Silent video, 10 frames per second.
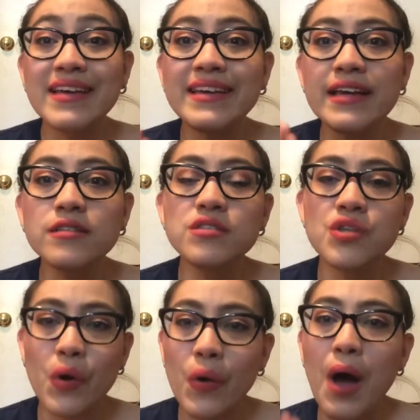can
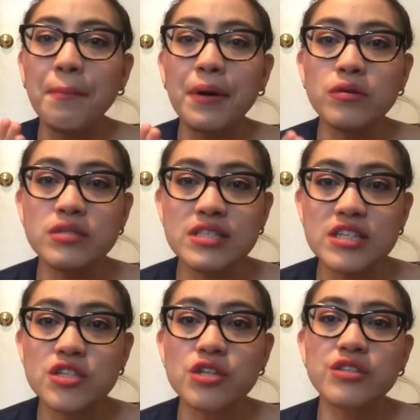know about
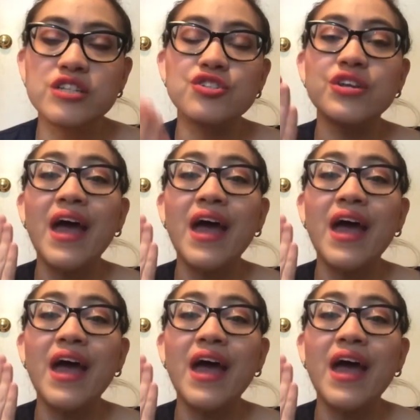this condition